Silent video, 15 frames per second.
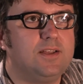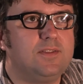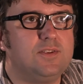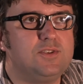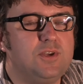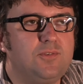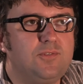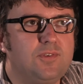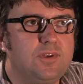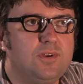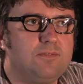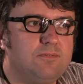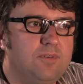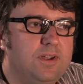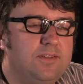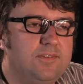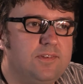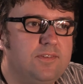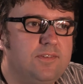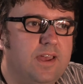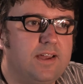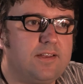The juicer reads
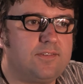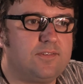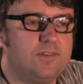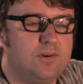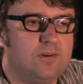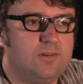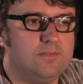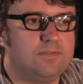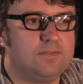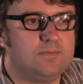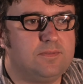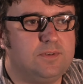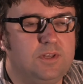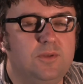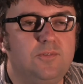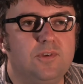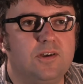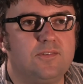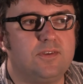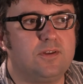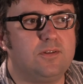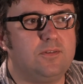the text of news
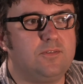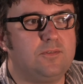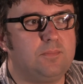articles,